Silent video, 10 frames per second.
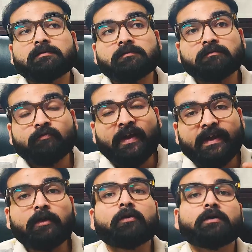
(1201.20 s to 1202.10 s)

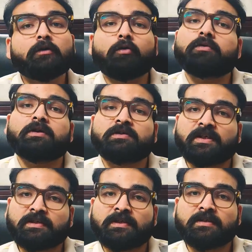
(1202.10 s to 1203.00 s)
very good growth,
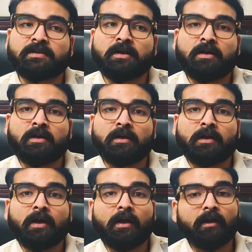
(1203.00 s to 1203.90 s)
success
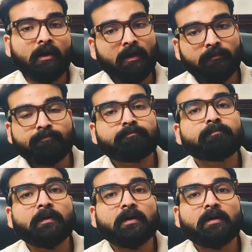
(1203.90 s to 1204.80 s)
and
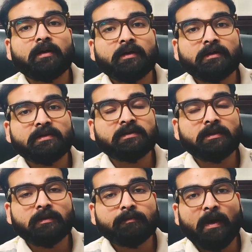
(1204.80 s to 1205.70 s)

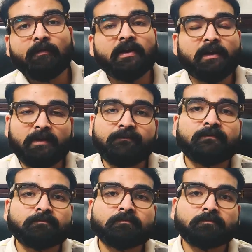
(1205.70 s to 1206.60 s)
power in life.
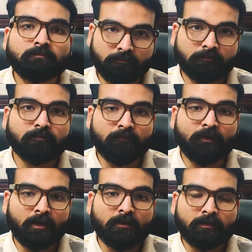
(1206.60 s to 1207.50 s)

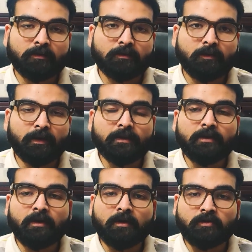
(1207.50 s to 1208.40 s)
Okay,
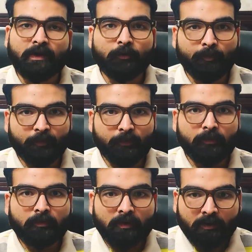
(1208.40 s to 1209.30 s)
so I hope
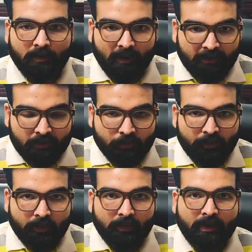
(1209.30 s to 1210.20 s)
you
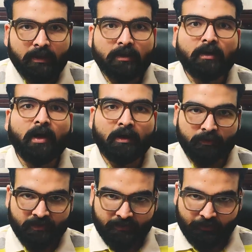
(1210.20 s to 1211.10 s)
understood that how
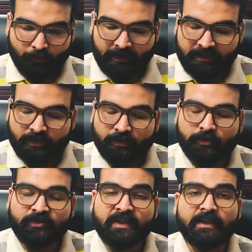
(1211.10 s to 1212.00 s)
this yoga is
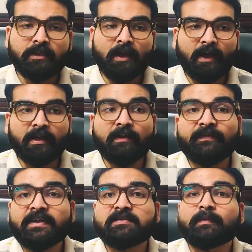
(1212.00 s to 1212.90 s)
seen, and if
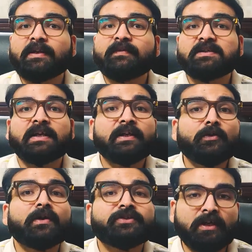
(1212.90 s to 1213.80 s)
it is manifesting in
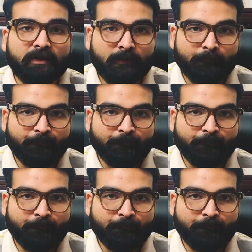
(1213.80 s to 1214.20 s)
your chart,